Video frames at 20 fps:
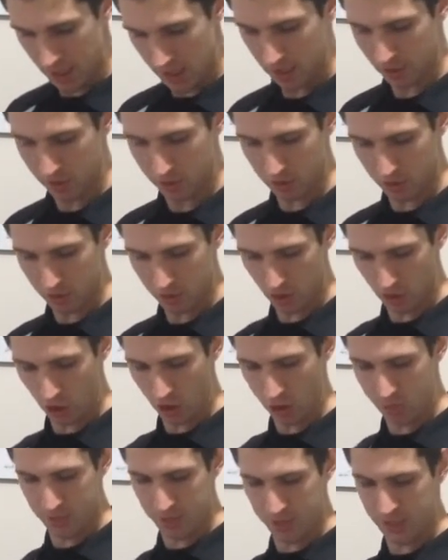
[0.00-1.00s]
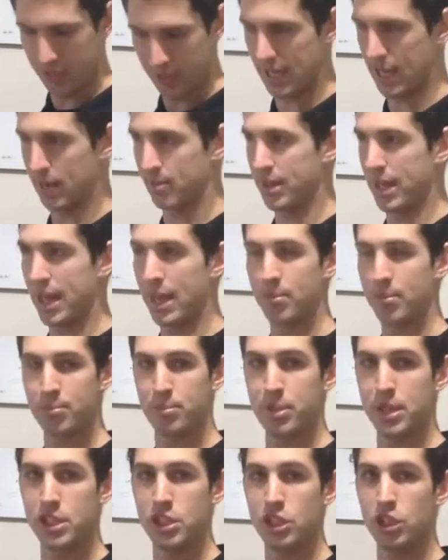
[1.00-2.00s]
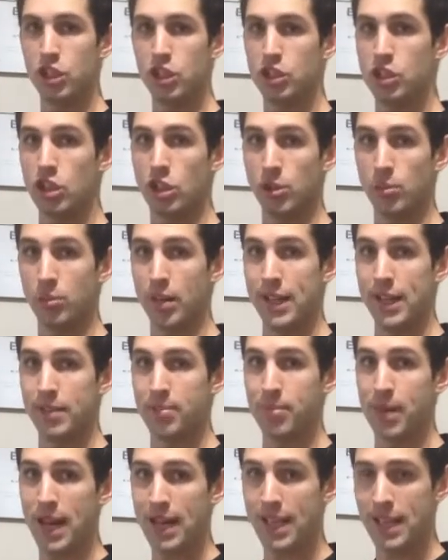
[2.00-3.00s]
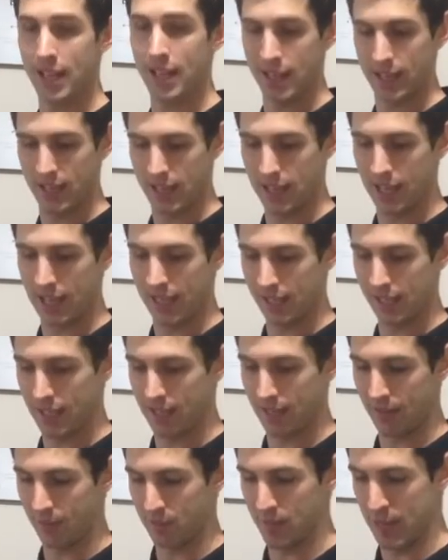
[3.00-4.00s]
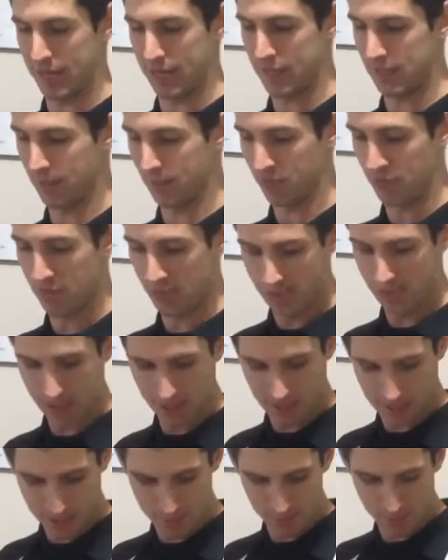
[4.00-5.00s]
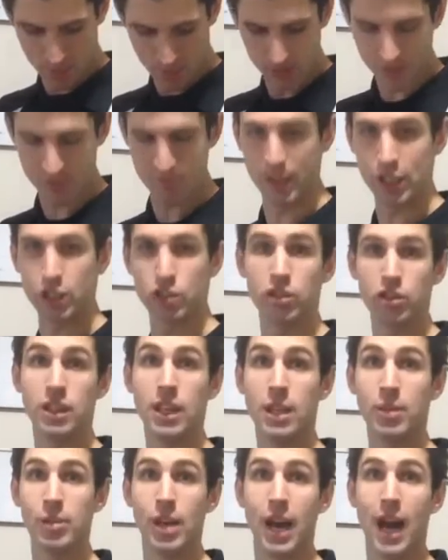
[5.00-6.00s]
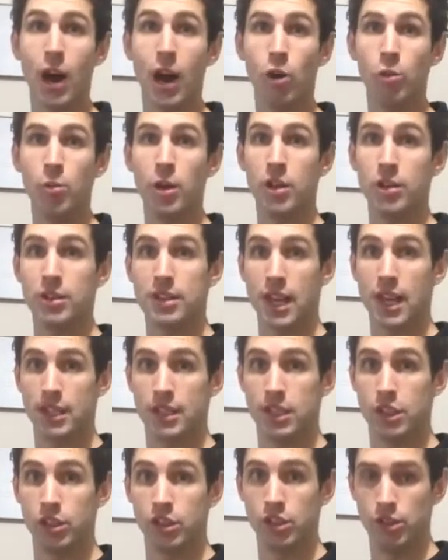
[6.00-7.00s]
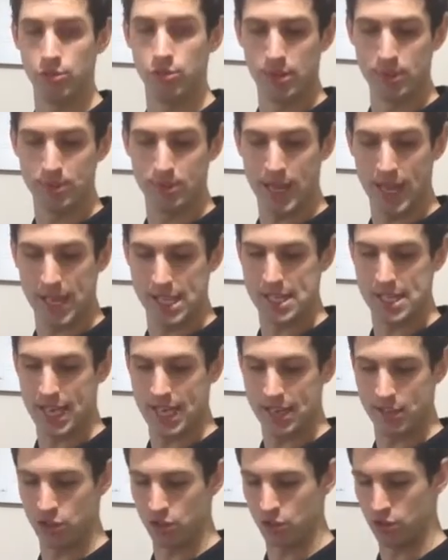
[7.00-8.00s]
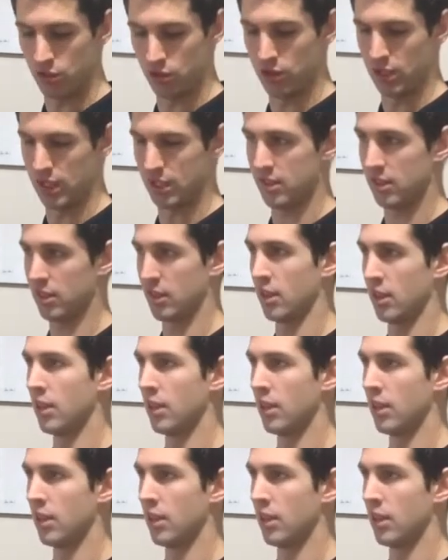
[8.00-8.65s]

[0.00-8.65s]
I just want you opening the arms out, pinching your shoulder blades back, and then coming back in. Key points, make sure you keep your elbows tucked into your rib cage as you do this.